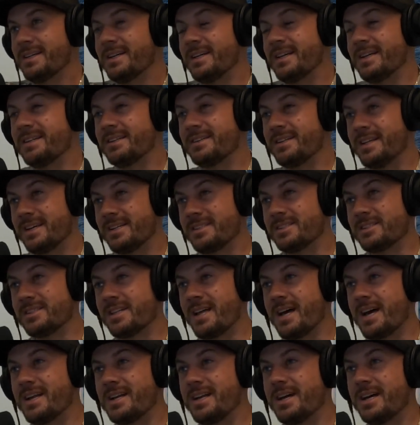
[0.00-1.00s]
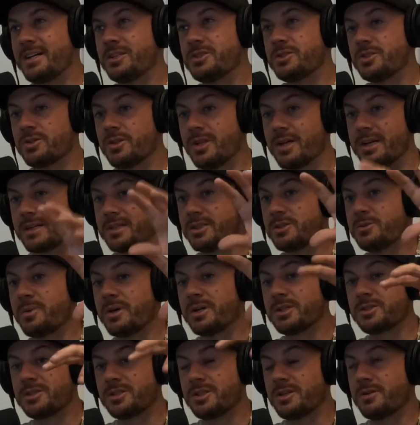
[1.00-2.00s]
and things of that nature, like
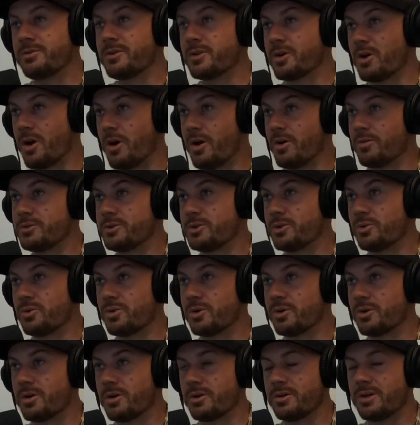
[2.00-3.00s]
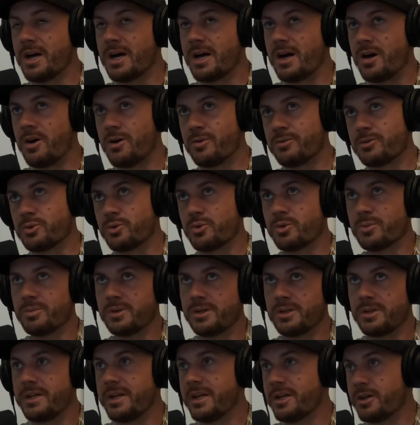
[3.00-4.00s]
especially if you're offshore, or not offshore,
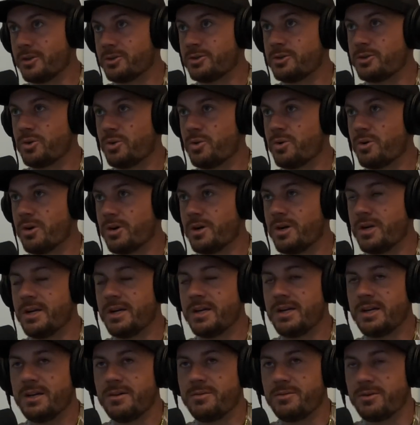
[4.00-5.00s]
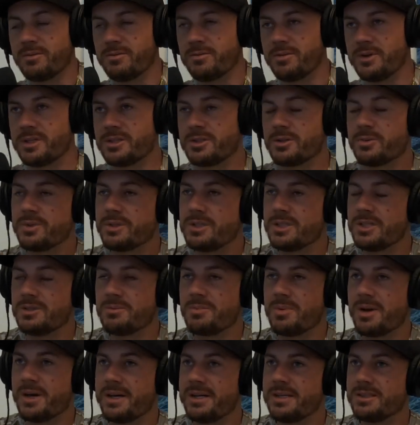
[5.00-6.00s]
but near shore, if you're fishing with these
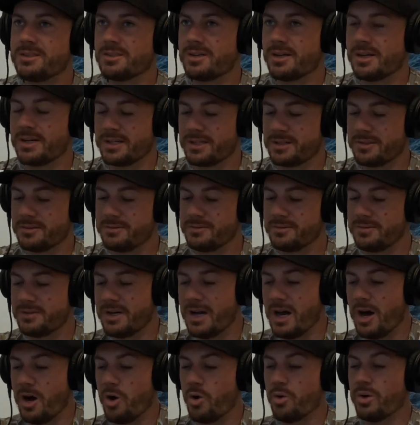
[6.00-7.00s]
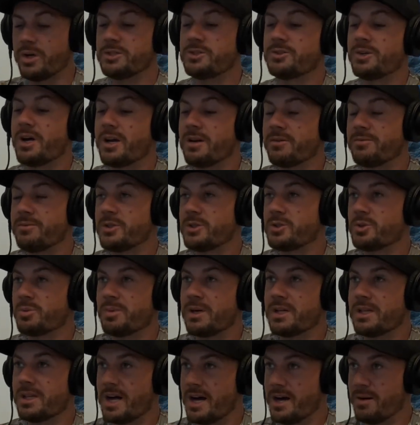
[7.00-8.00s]
baits, like I always try to fish with
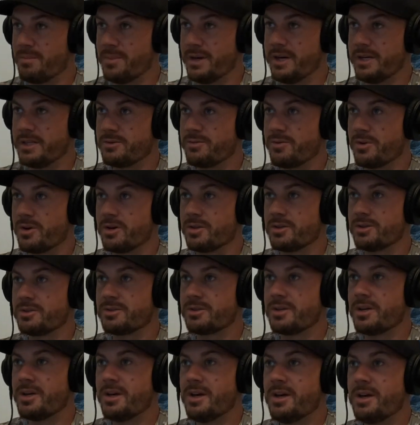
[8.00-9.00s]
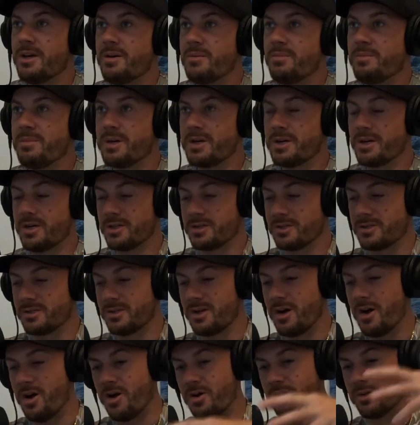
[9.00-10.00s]
my live baits first, because
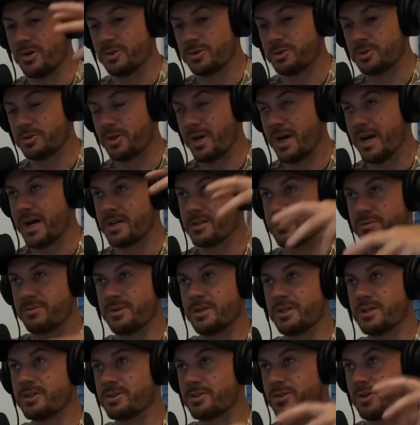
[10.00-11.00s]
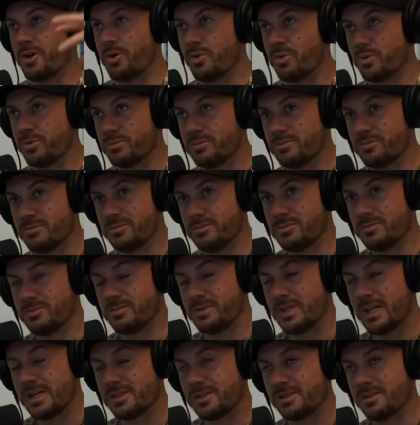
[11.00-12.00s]
all those trash fish don't
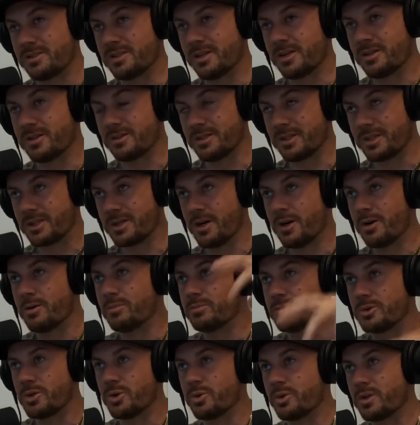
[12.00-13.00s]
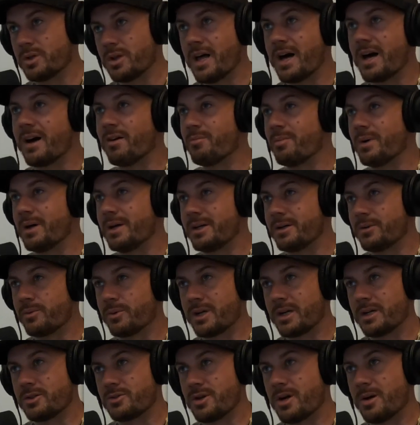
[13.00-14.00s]
necessarily come to a live bait
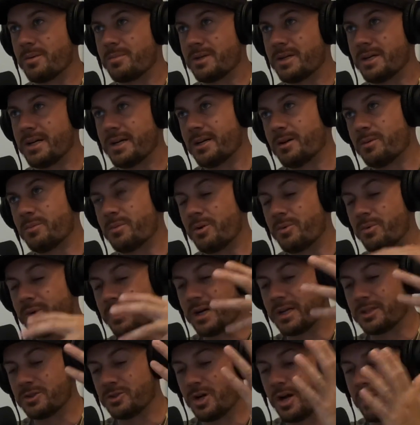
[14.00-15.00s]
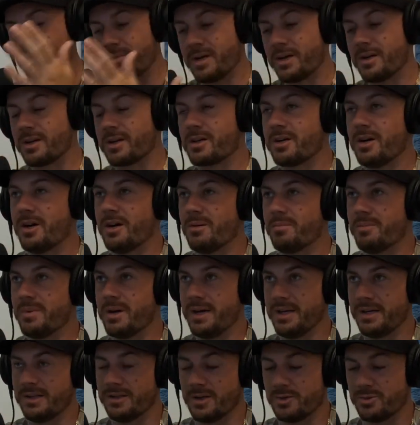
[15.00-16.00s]
when I drop it down. When I drop down a cut
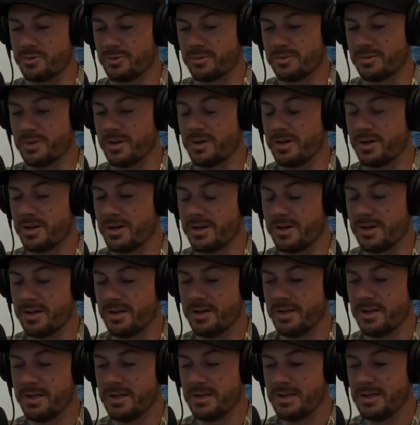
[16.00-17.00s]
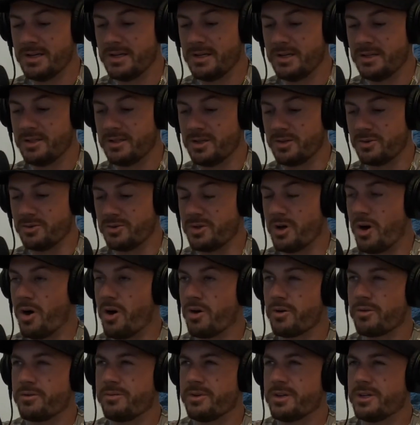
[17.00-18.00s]
bait, those
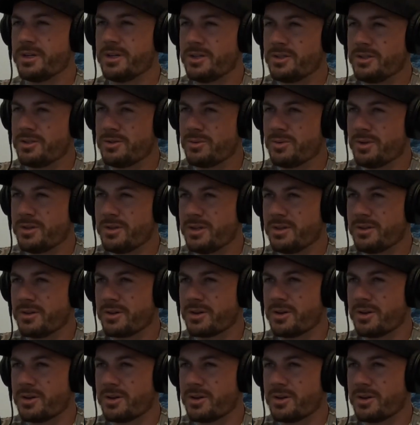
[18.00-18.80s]
dogfish, I think they're